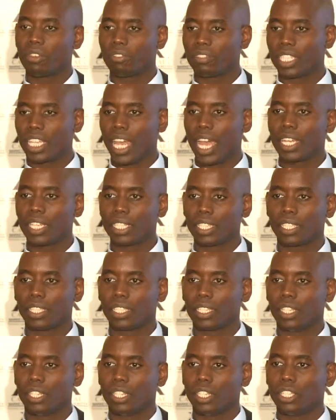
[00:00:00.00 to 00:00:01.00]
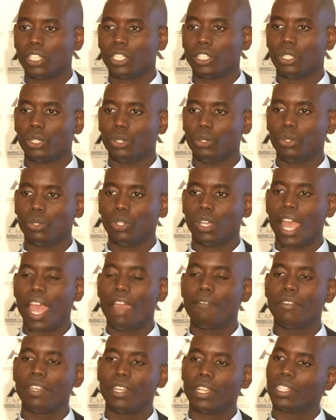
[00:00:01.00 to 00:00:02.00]
you've sat, to
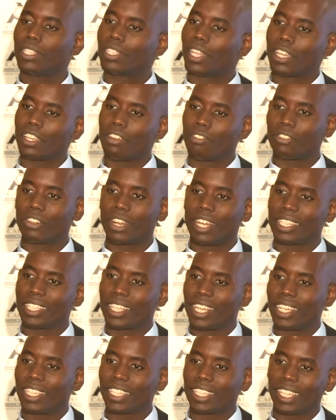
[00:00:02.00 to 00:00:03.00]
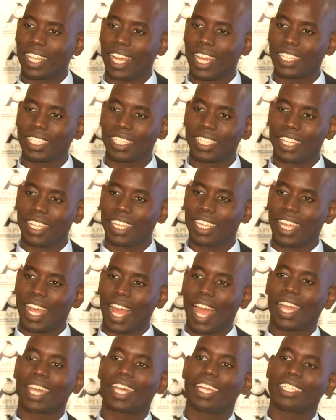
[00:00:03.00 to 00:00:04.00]
evidence that you've translated that
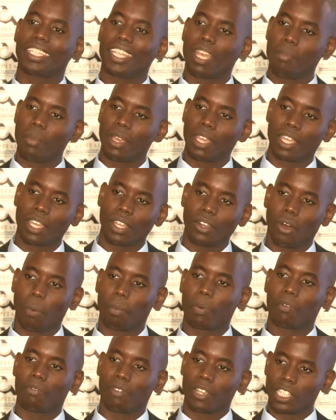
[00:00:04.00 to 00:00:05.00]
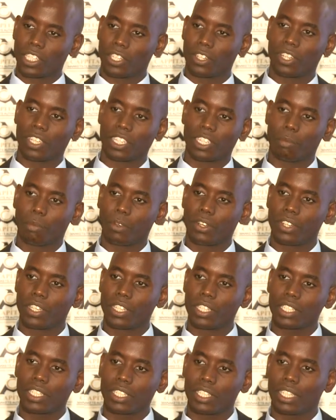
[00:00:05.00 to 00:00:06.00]
academic or professional
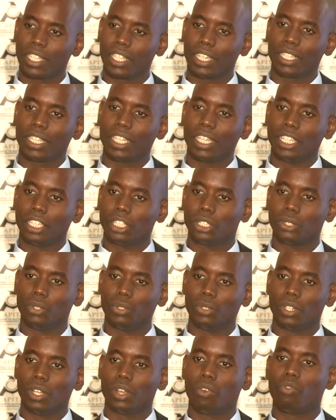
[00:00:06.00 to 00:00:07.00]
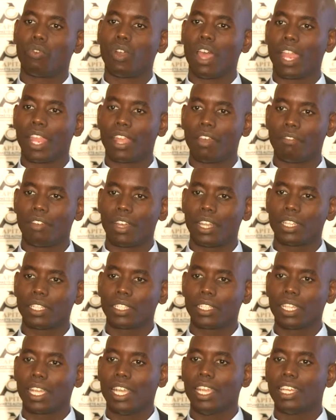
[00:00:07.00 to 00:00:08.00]
experience into
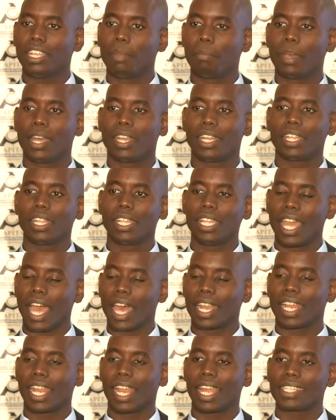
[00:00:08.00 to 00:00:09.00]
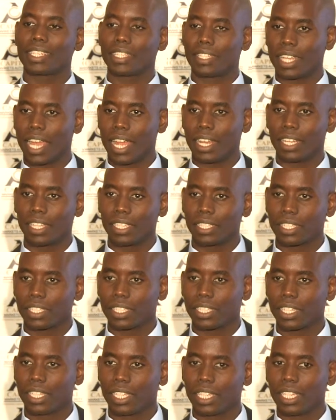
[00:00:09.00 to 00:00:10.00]
relevant, independently analyzed
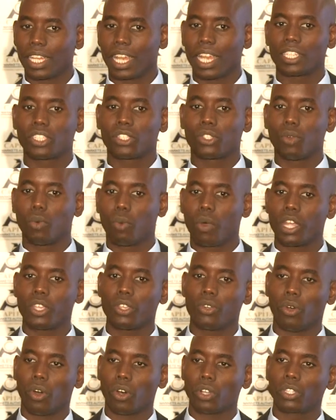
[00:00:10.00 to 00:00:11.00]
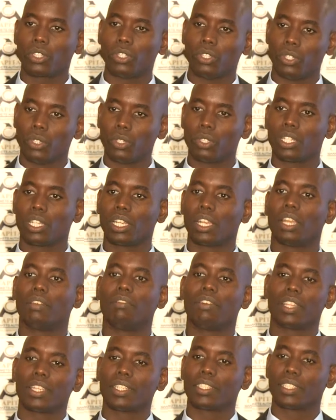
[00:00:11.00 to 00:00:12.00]
standards as to what you ought to know to
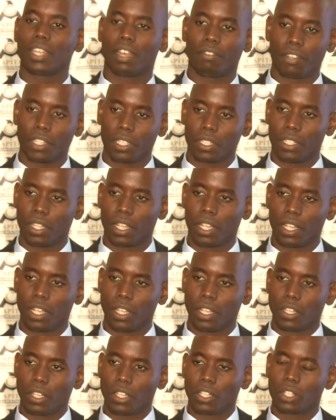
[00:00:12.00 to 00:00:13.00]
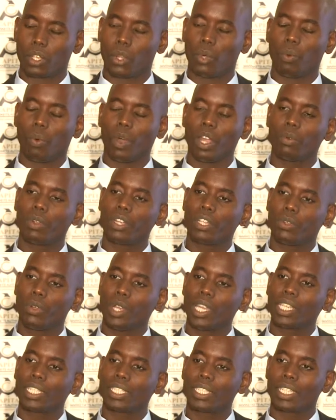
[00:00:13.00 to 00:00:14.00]
deliver this service. So what we're
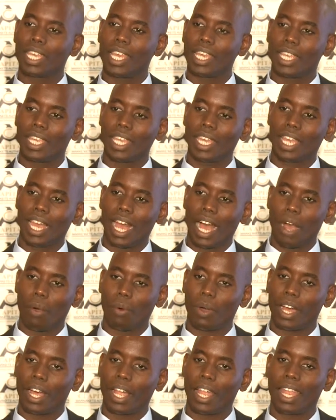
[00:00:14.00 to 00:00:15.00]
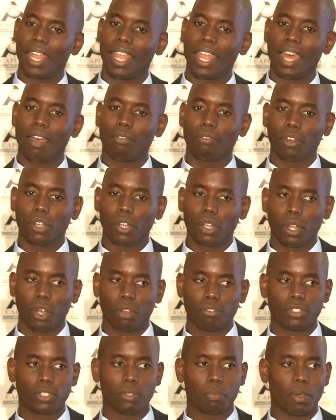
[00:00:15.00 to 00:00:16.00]
doing is taking our level
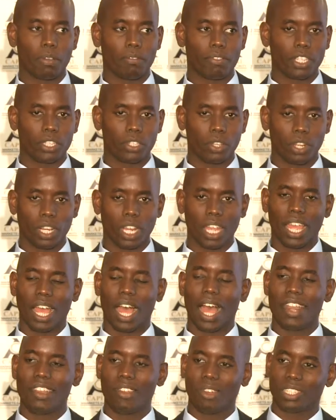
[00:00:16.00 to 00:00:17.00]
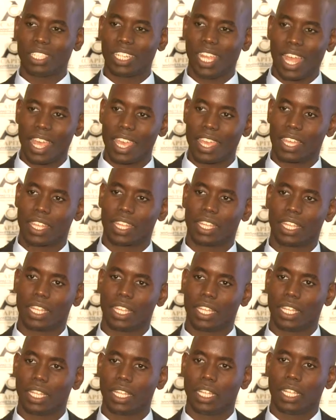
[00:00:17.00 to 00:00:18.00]
of supervision a notch higher.
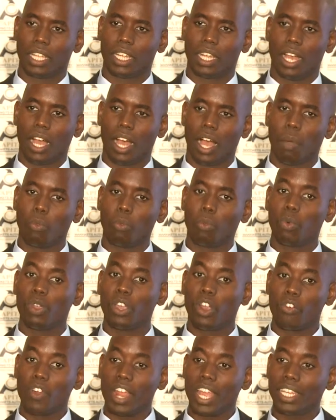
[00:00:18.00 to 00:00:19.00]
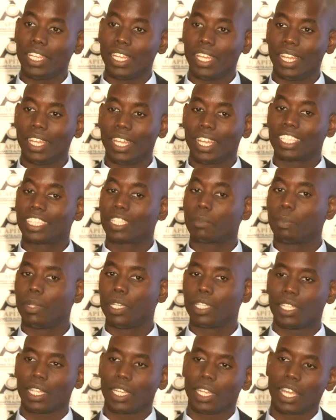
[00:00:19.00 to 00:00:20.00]
We already
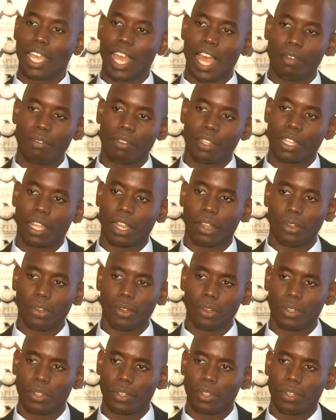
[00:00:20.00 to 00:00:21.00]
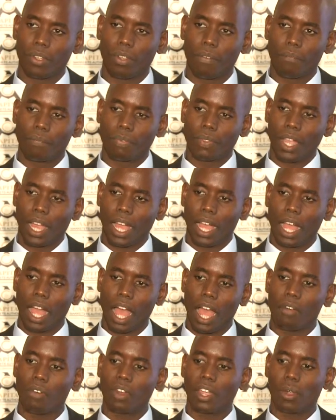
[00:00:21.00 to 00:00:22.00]
explicitly have in the law
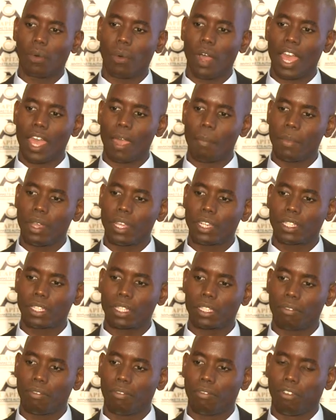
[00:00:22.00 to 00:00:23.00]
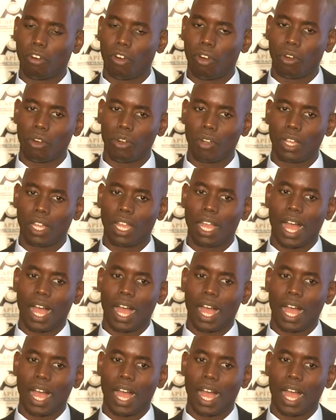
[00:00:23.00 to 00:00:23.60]
a requirement for,